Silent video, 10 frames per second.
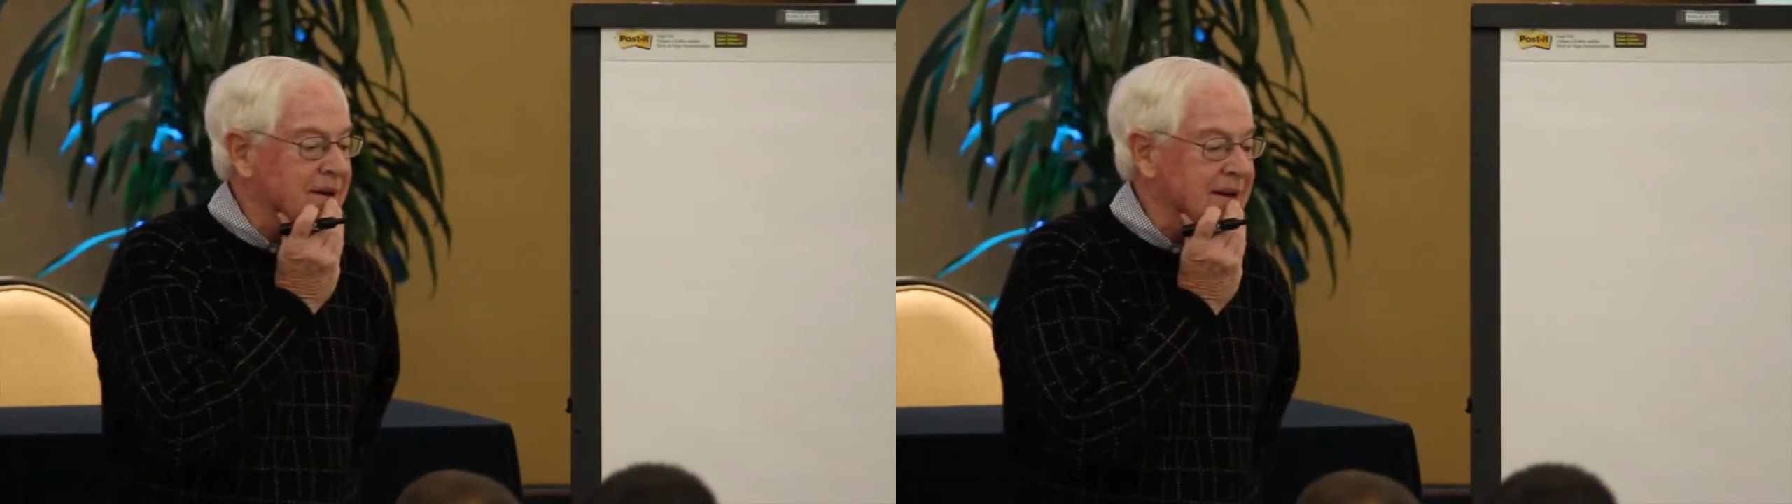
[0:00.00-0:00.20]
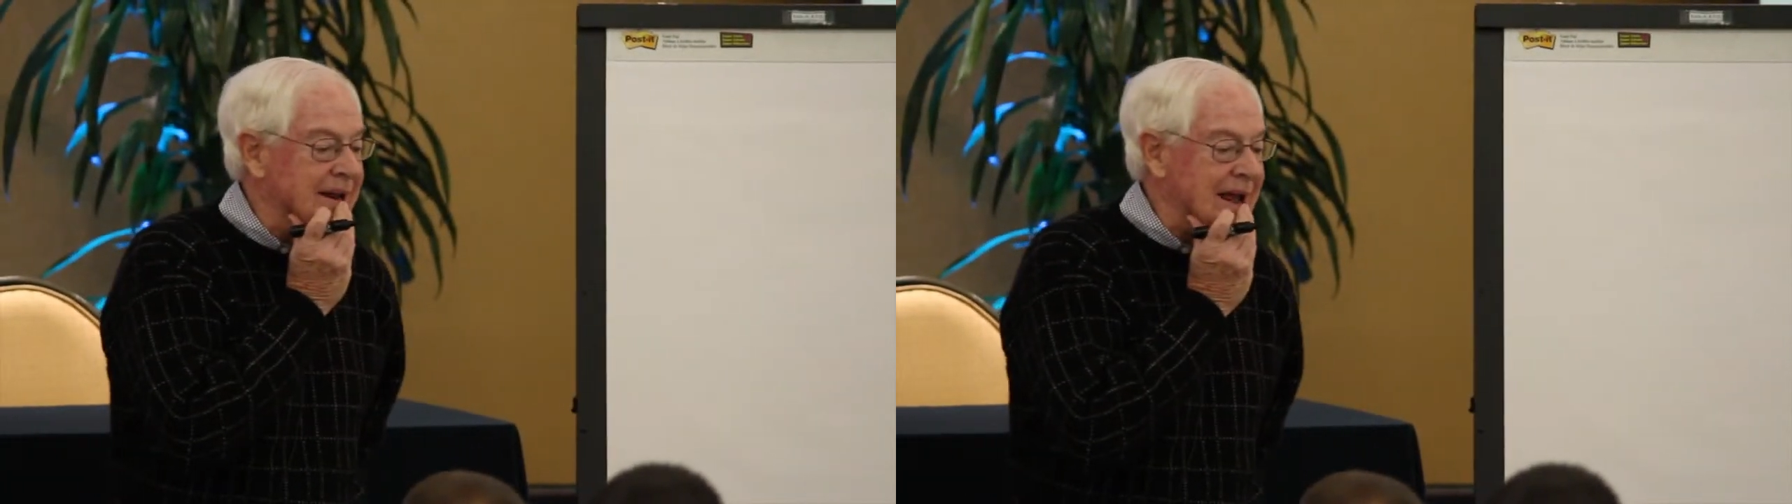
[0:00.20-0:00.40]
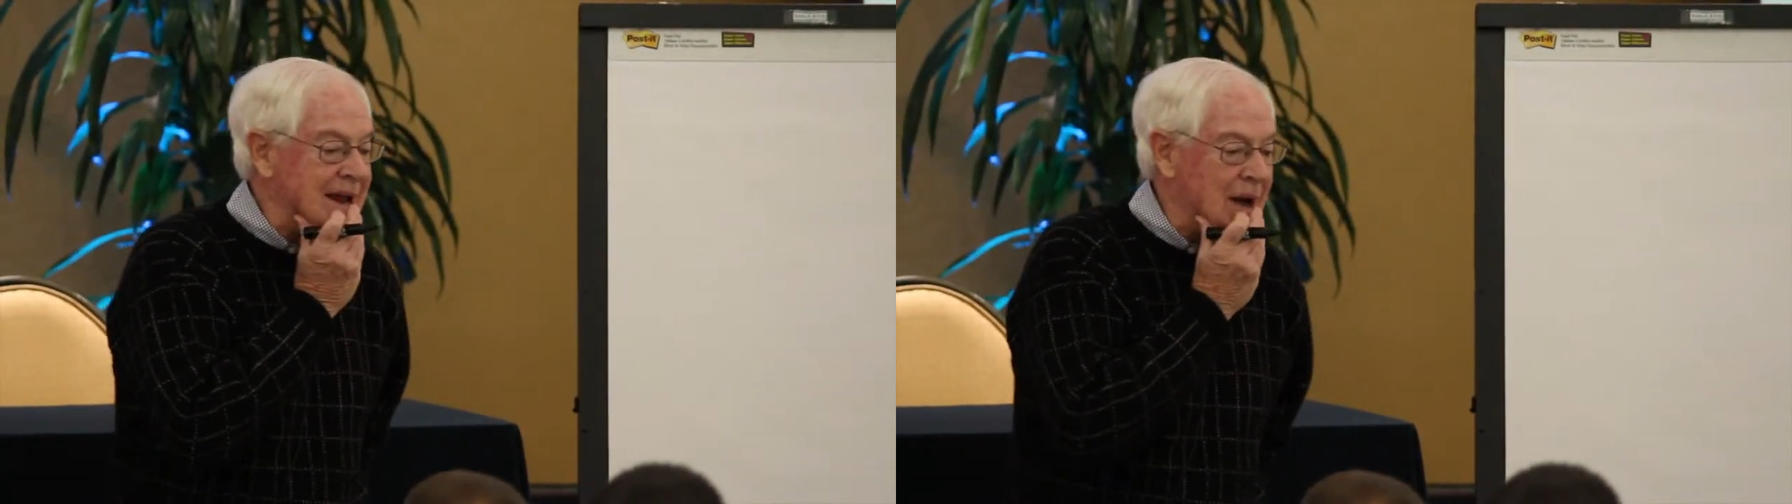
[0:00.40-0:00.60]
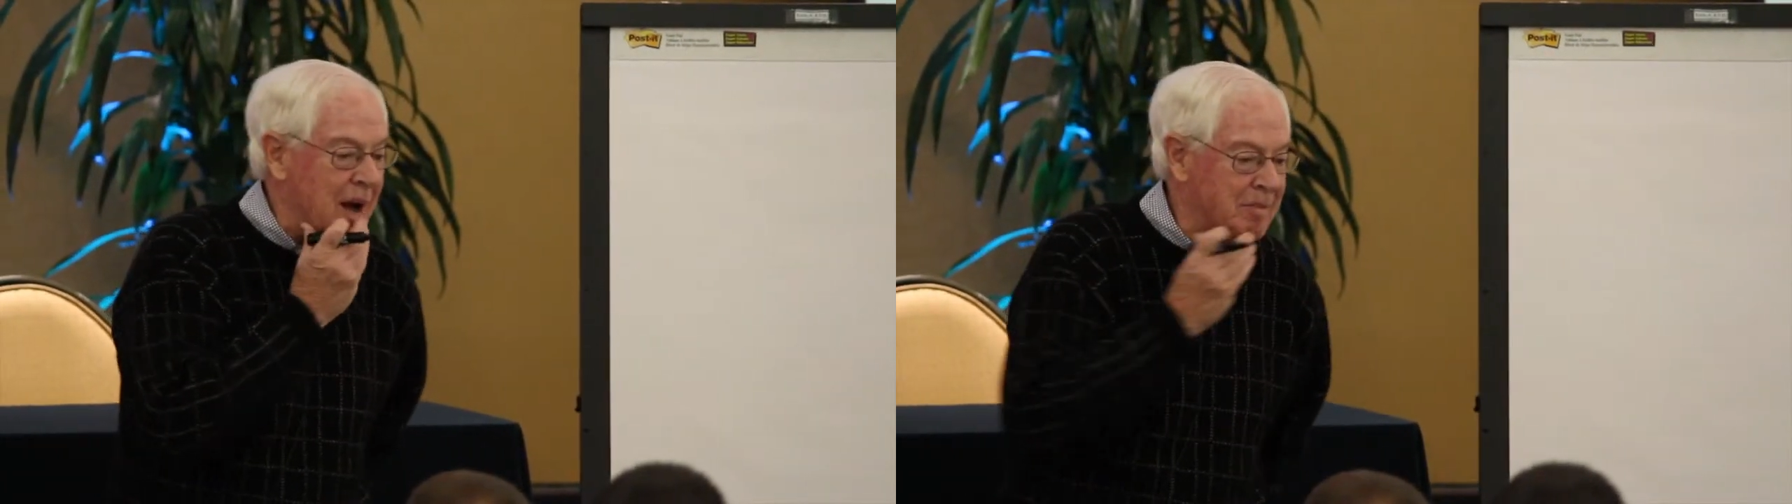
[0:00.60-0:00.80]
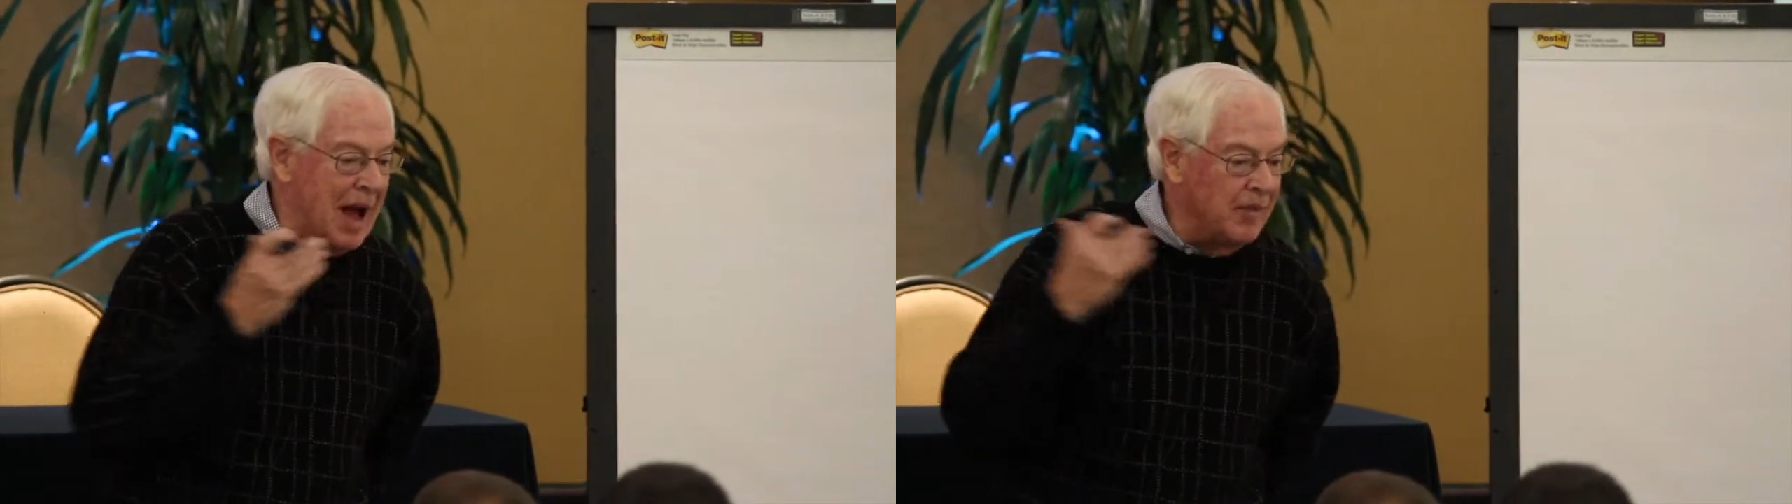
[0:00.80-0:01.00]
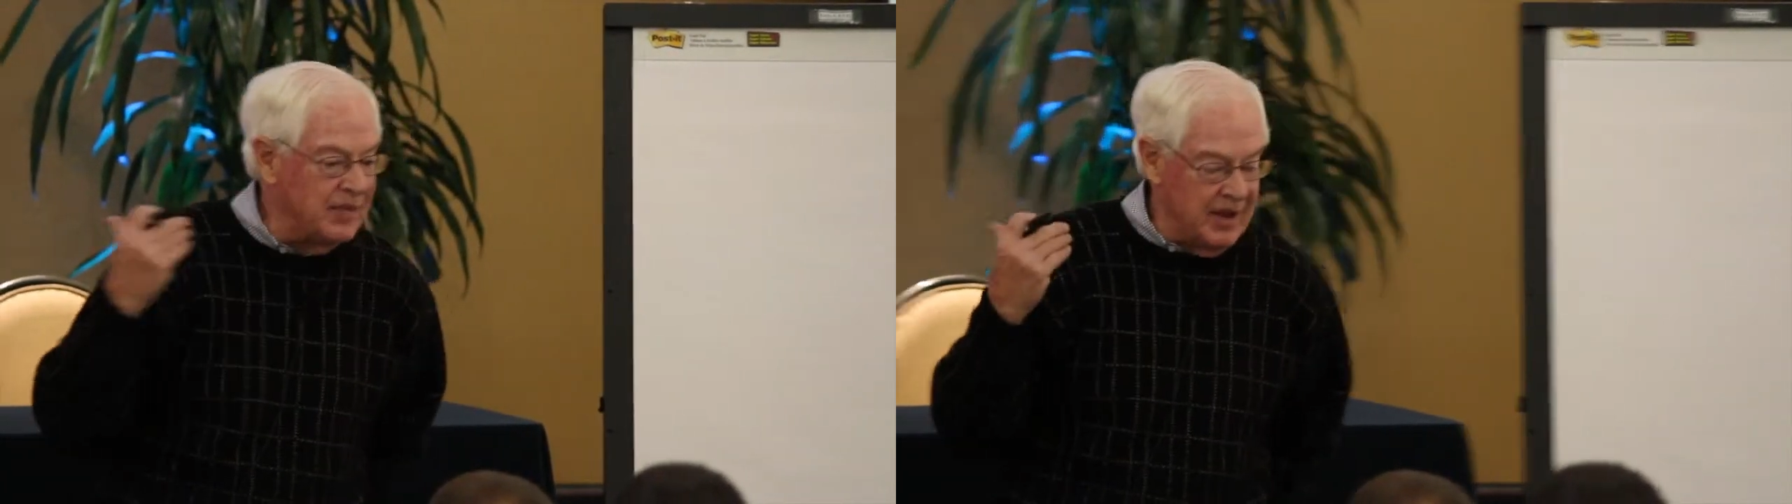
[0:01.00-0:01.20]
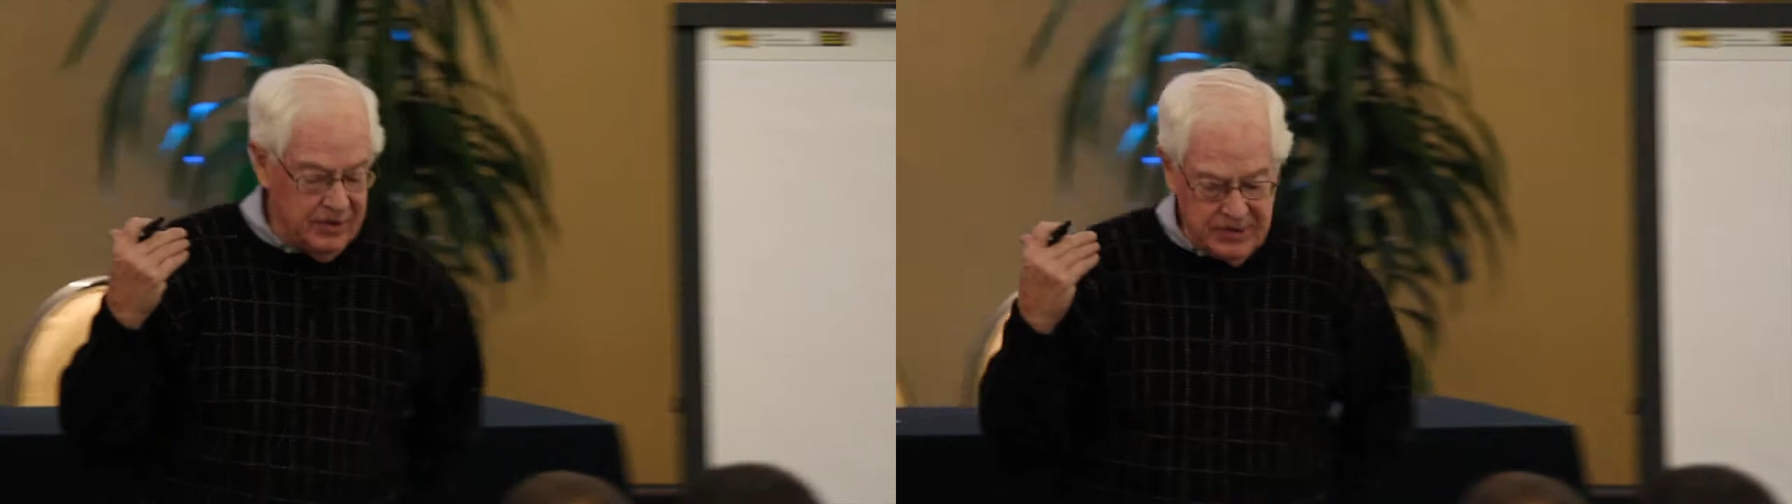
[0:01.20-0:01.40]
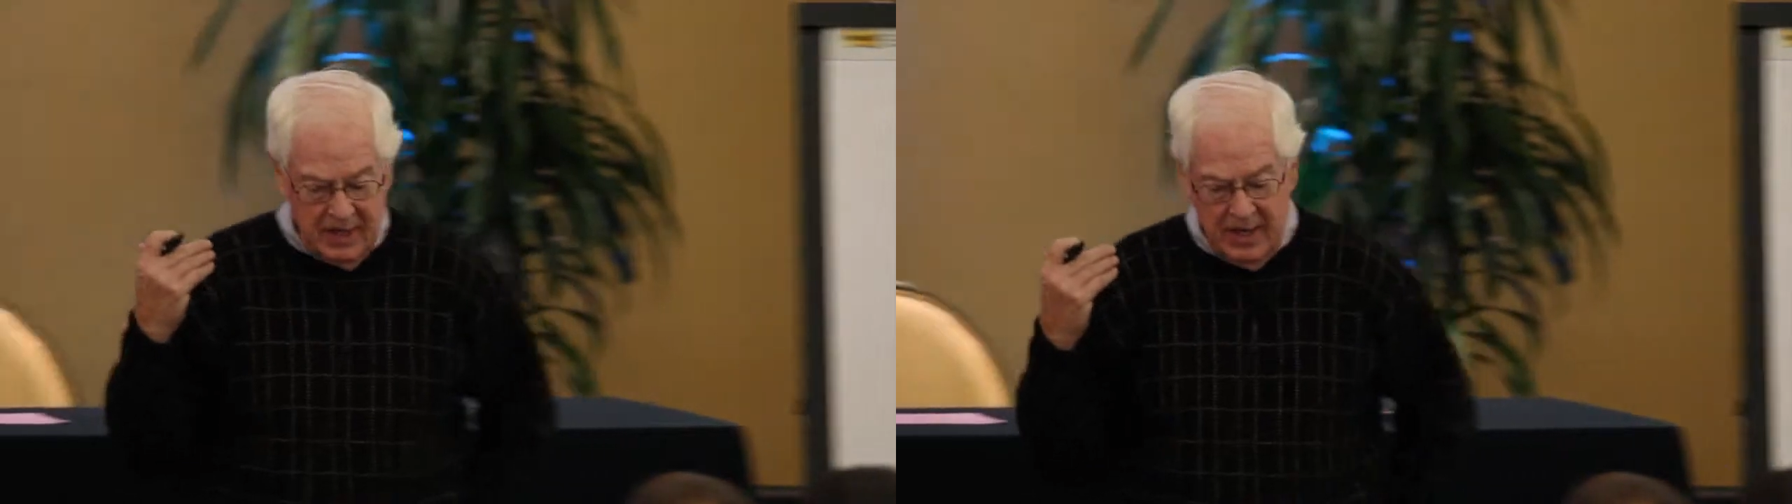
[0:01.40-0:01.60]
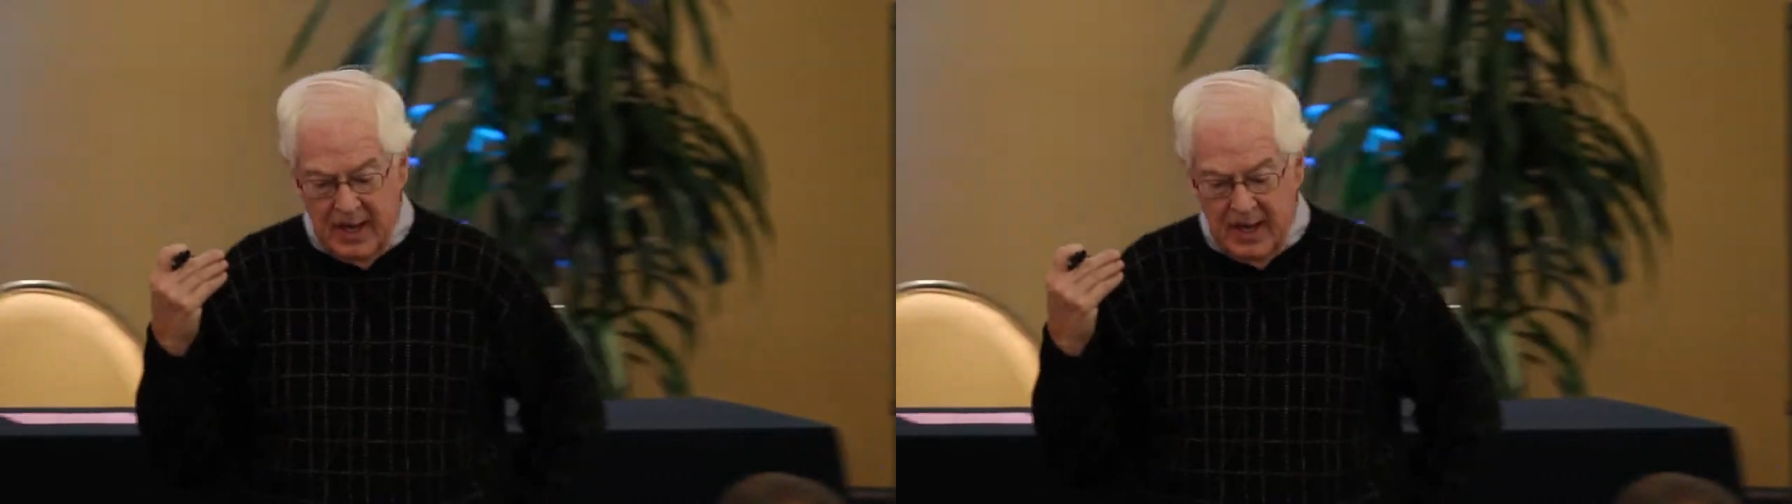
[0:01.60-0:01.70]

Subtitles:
or Indiana about this,